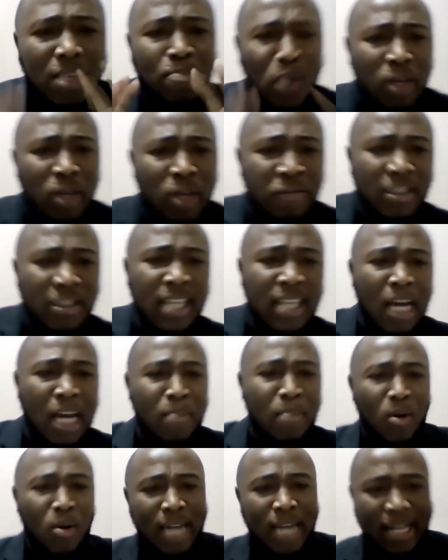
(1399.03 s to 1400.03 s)
beautiful thing
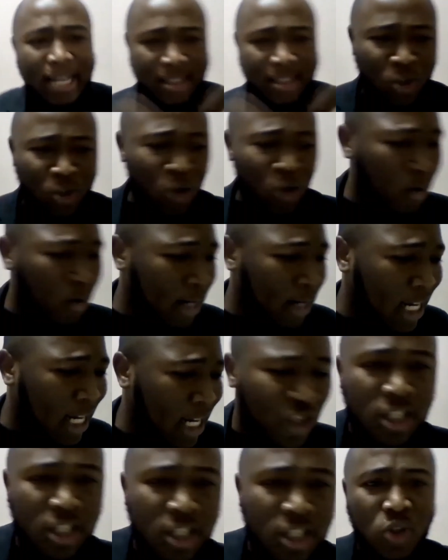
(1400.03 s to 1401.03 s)
about that story that
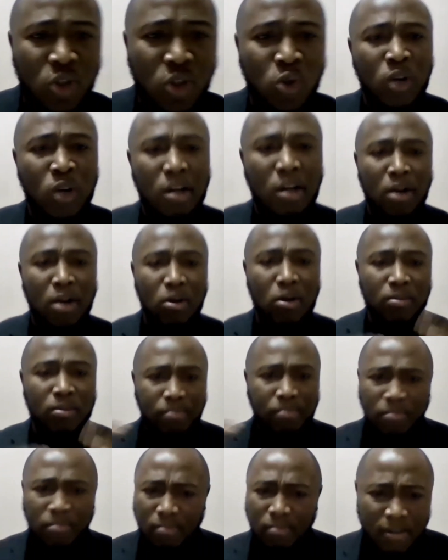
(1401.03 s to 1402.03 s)
Jesus told about
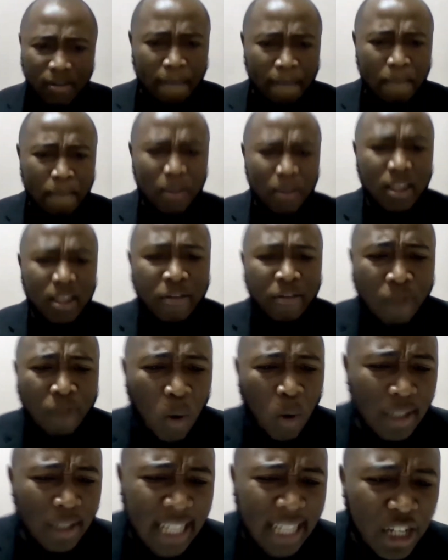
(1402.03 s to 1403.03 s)
the
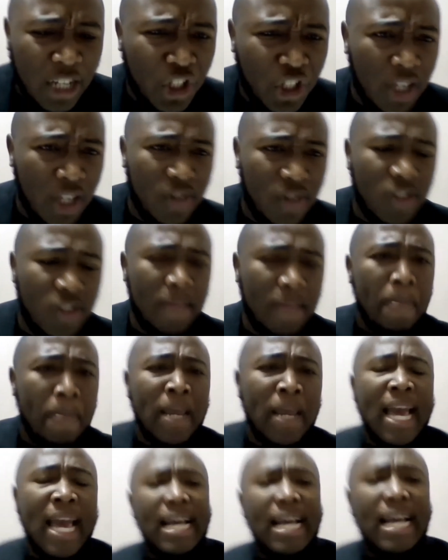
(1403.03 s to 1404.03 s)
foundations
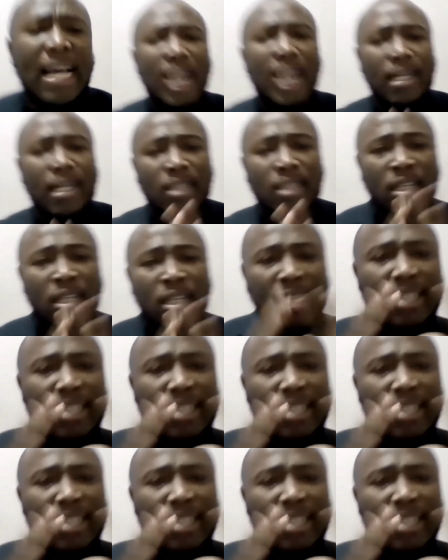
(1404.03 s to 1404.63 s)
is that he